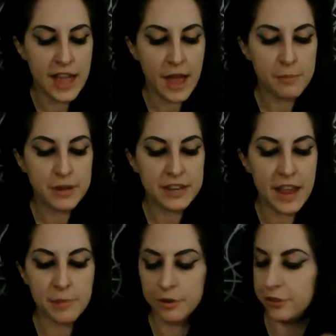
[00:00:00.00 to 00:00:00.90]
and being
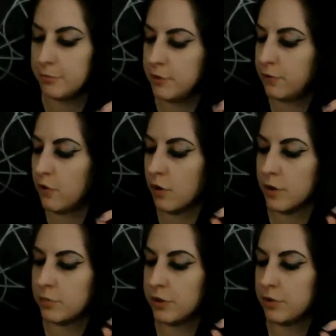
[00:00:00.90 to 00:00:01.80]
able to move
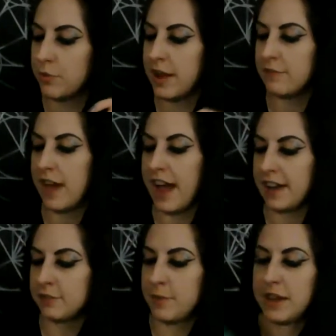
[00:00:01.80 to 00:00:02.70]
forward with, we have the
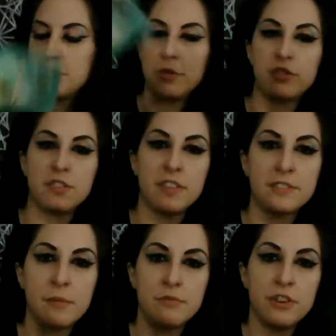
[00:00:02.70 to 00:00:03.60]
Hanged Man, which in this
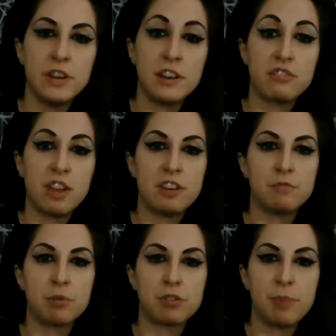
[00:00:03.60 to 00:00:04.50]
I'm feeling a change of
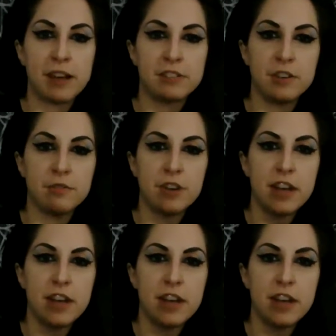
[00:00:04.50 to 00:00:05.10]
perspective.